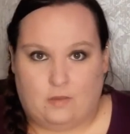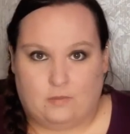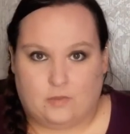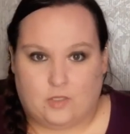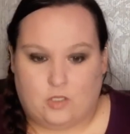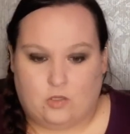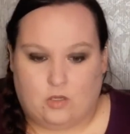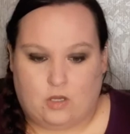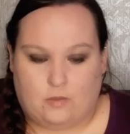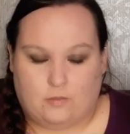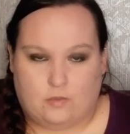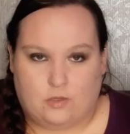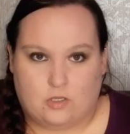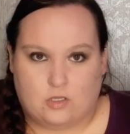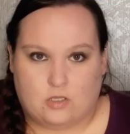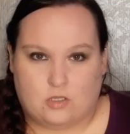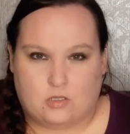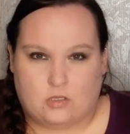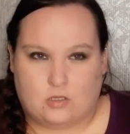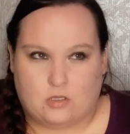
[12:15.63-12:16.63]

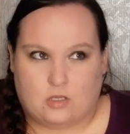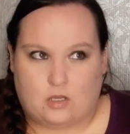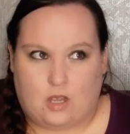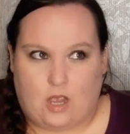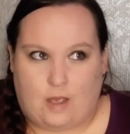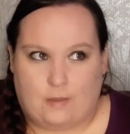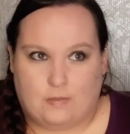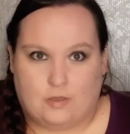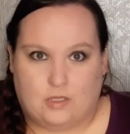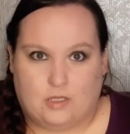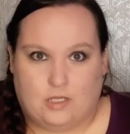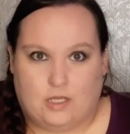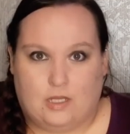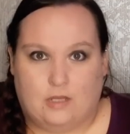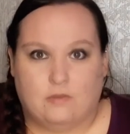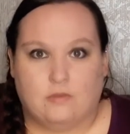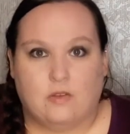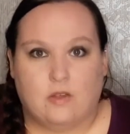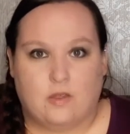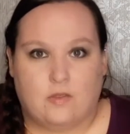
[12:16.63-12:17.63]
cucumbers, I
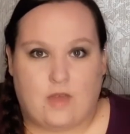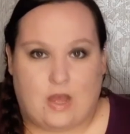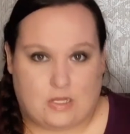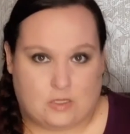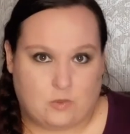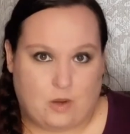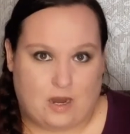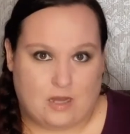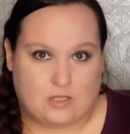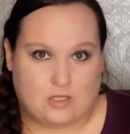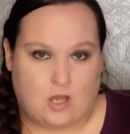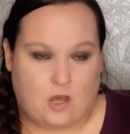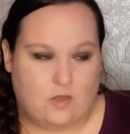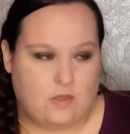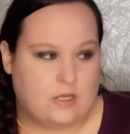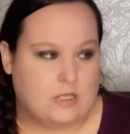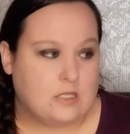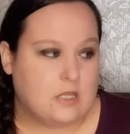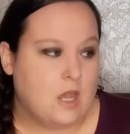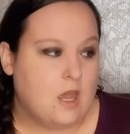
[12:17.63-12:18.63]
believe. That's where I saw
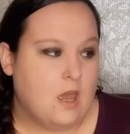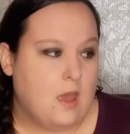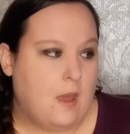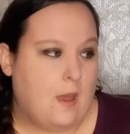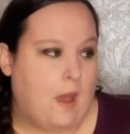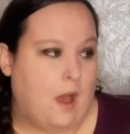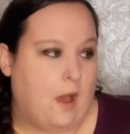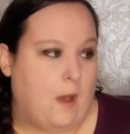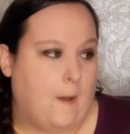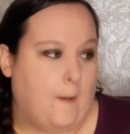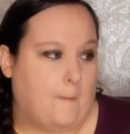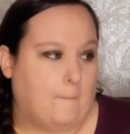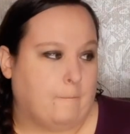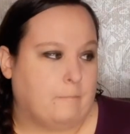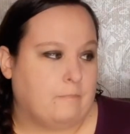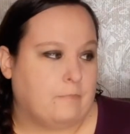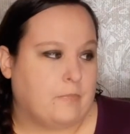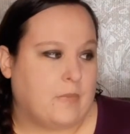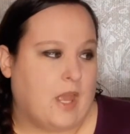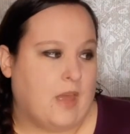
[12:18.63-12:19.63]
these. And
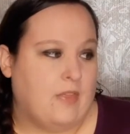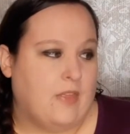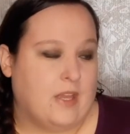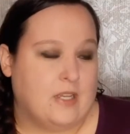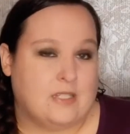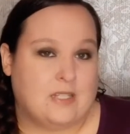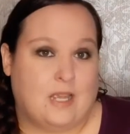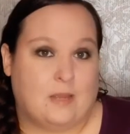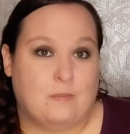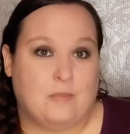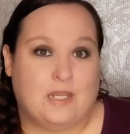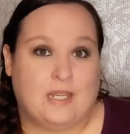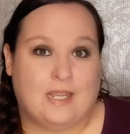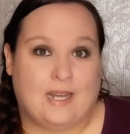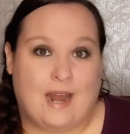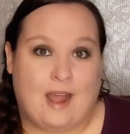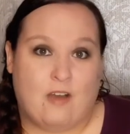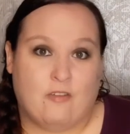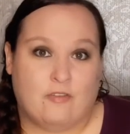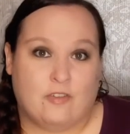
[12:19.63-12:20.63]
they say Be It
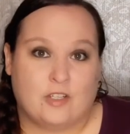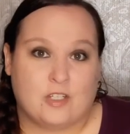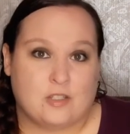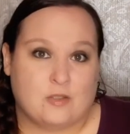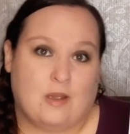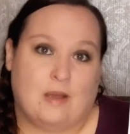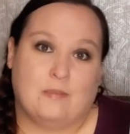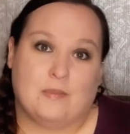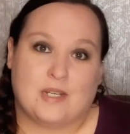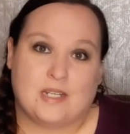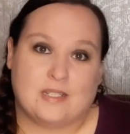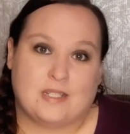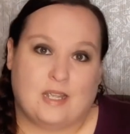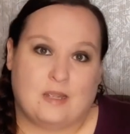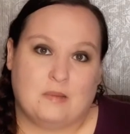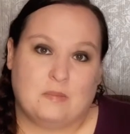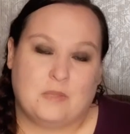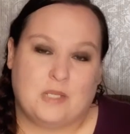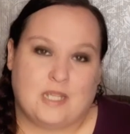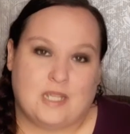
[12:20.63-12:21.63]
Alpha, so I'm going to say
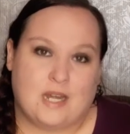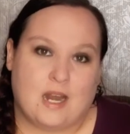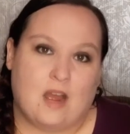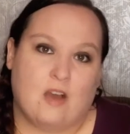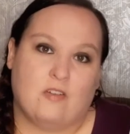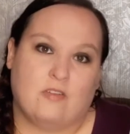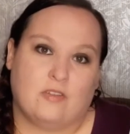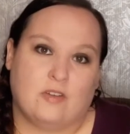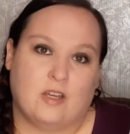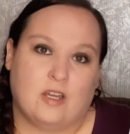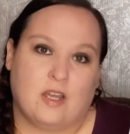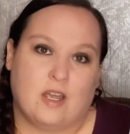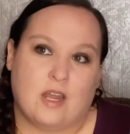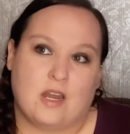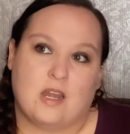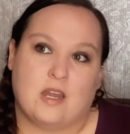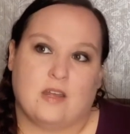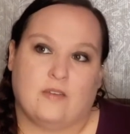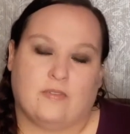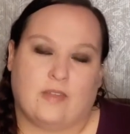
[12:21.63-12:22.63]
Be It Alpha,
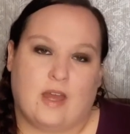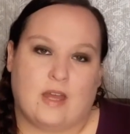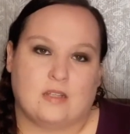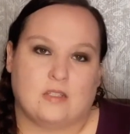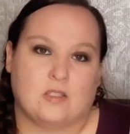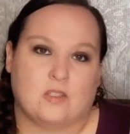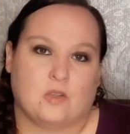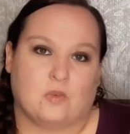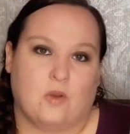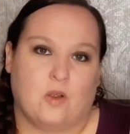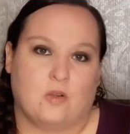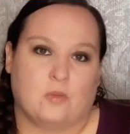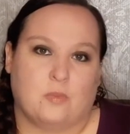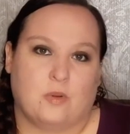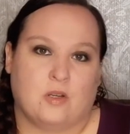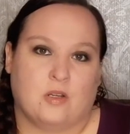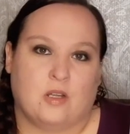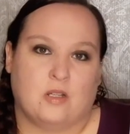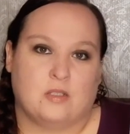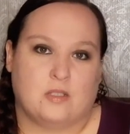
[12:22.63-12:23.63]
and if that's the wrong
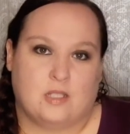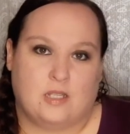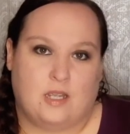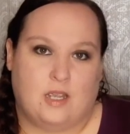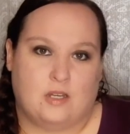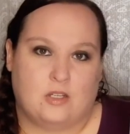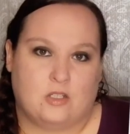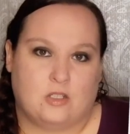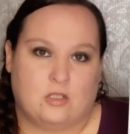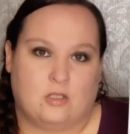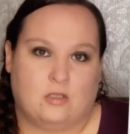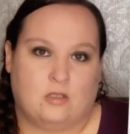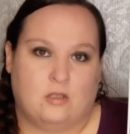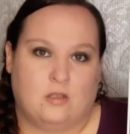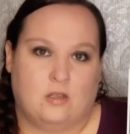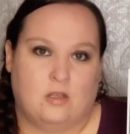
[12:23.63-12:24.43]
pronunciation,